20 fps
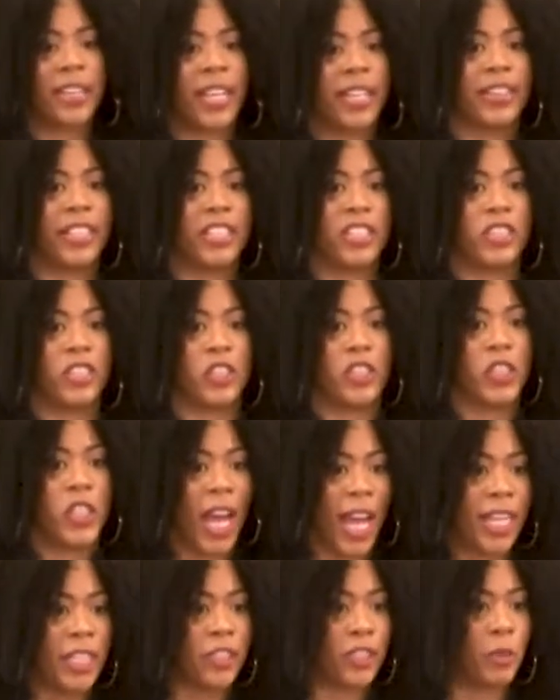that this is
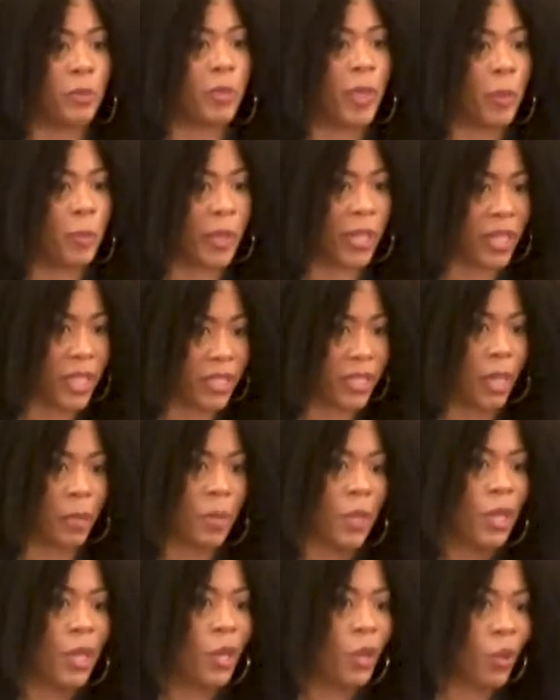changing me because I'm,
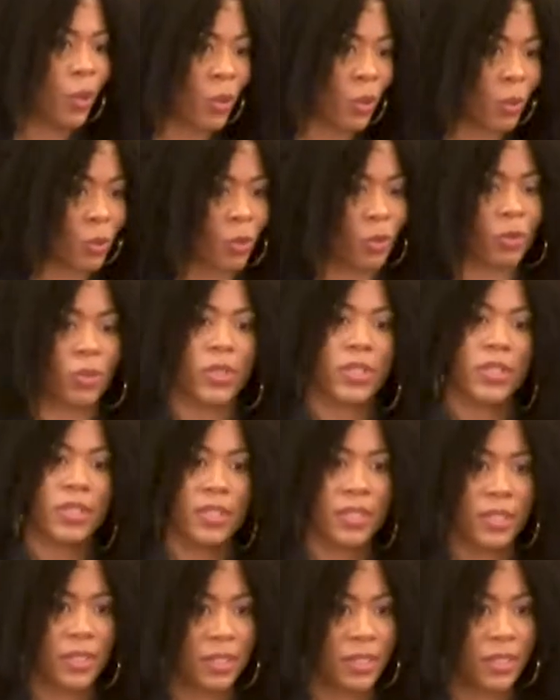ooh,
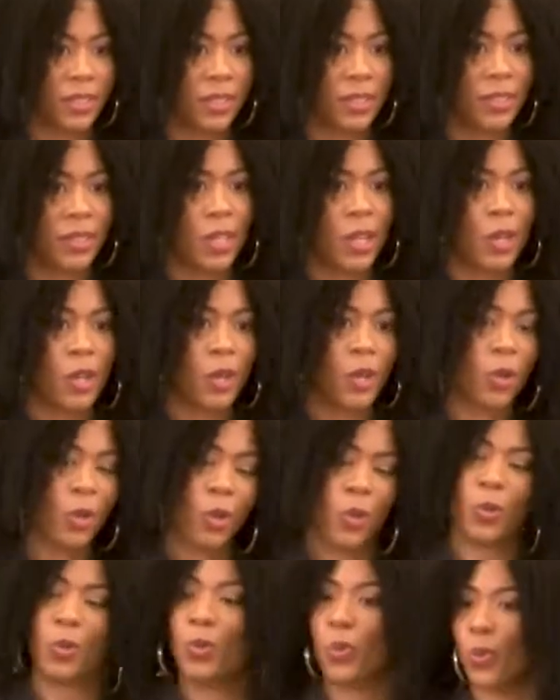
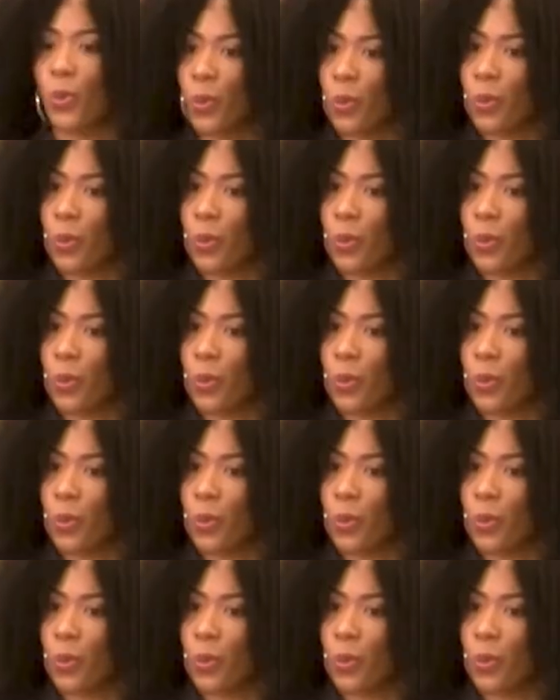ooh,